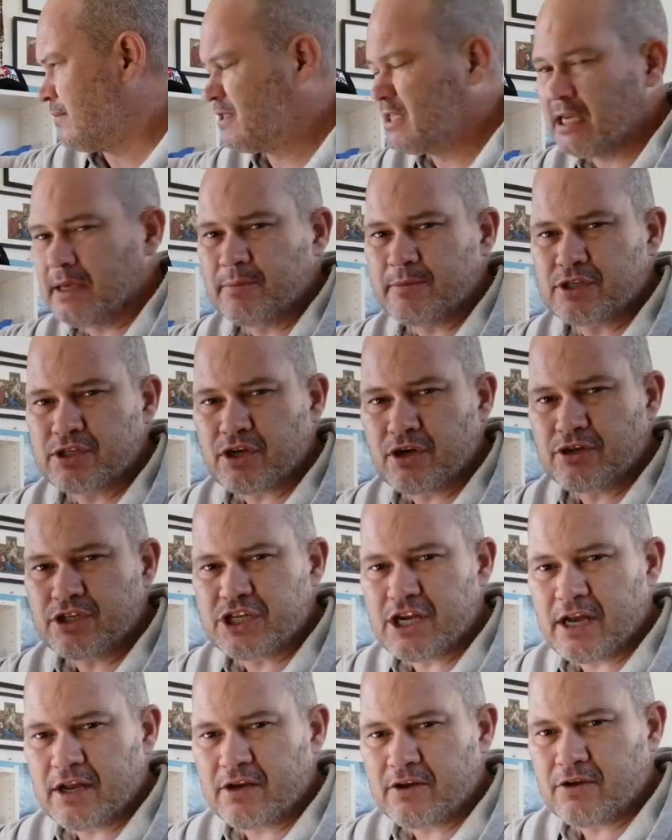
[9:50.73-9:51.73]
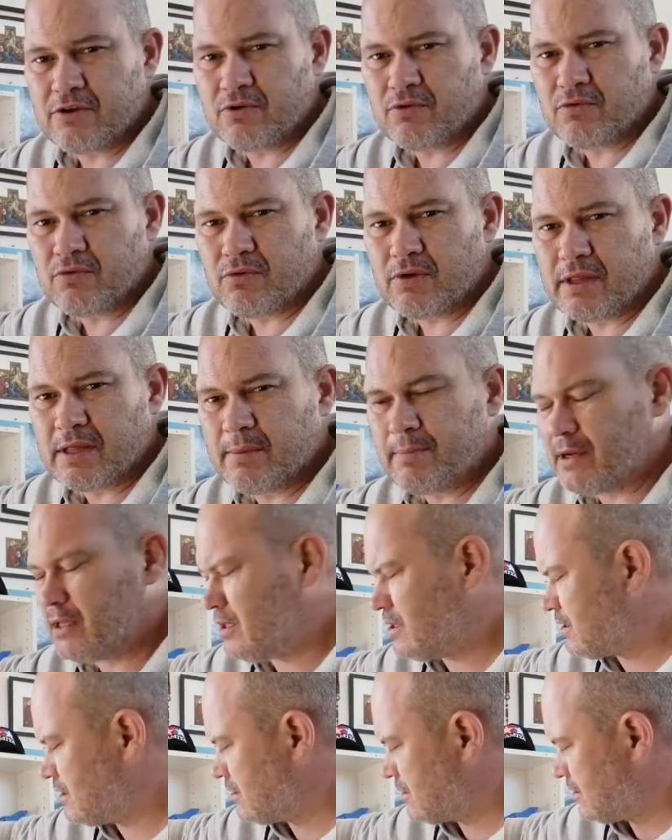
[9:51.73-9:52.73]
Team Associated and all of them.
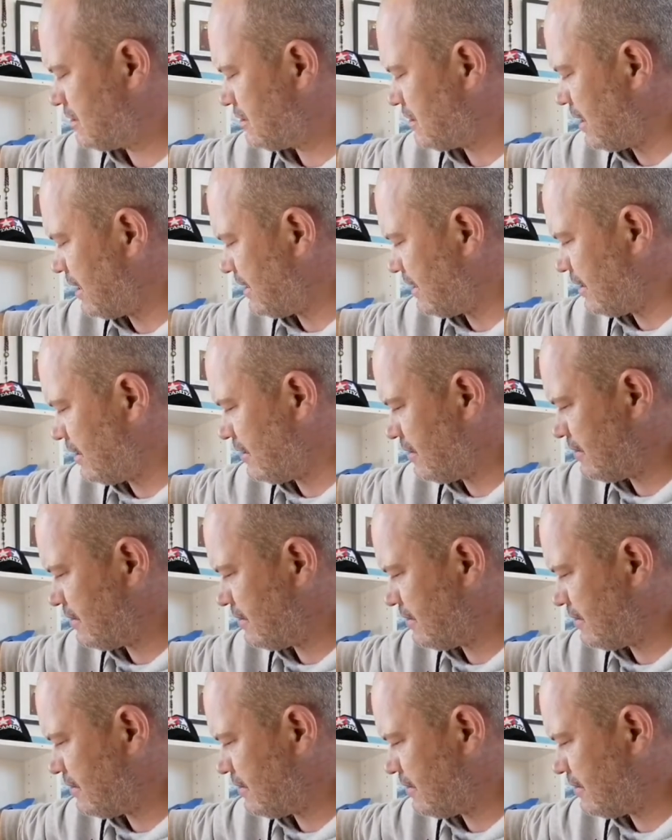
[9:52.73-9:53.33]
But this is like